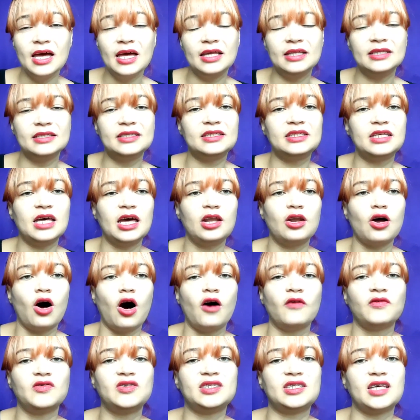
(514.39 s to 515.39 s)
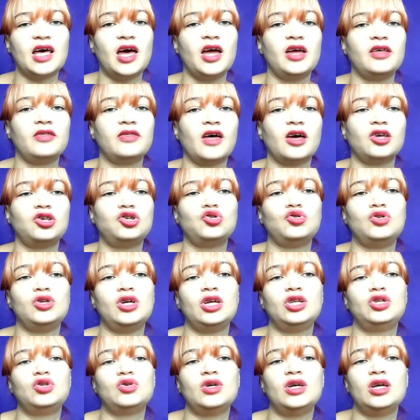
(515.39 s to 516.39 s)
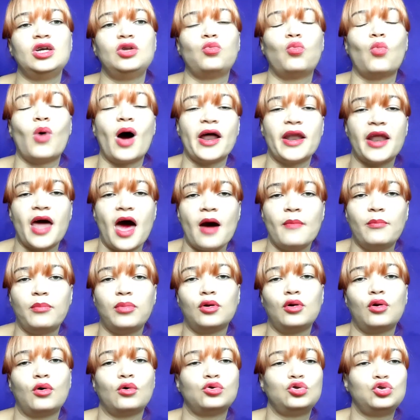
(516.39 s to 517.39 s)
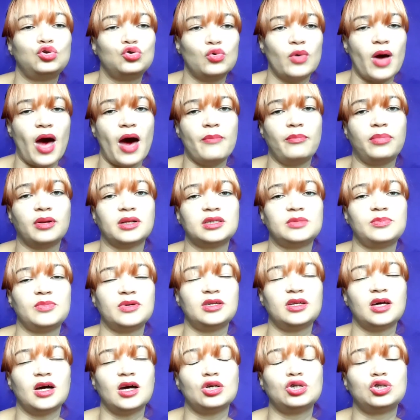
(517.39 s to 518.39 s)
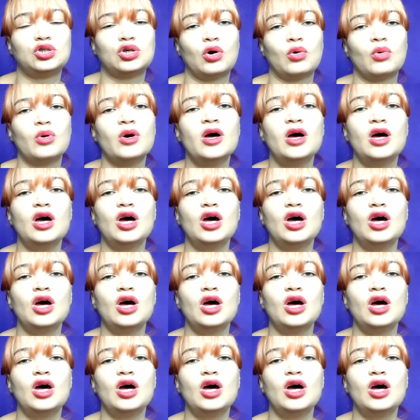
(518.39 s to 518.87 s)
instead of saying that you need to eat one apple or two apples per day. So